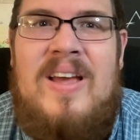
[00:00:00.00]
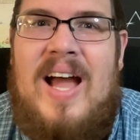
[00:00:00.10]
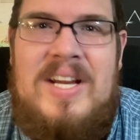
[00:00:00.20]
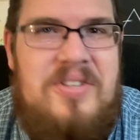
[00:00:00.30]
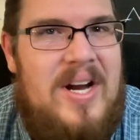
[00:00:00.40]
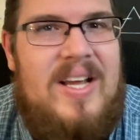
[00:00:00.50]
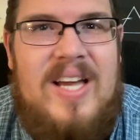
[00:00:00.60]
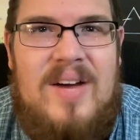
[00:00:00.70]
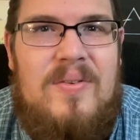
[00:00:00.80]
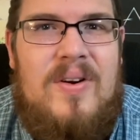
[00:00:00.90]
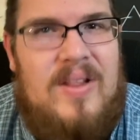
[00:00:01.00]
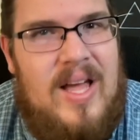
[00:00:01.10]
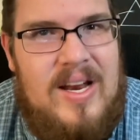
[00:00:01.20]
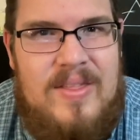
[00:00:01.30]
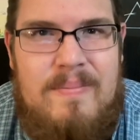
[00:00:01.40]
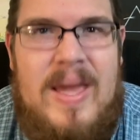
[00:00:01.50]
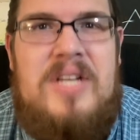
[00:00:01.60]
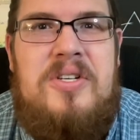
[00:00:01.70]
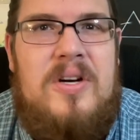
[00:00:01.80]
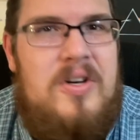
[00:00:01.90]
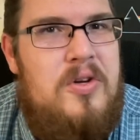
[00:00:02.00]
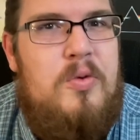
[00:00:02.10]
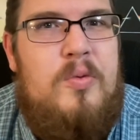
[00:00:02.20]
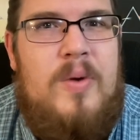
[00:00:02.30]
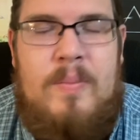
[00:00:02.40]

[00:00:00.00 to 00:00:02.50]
I try to cover a lot of the major new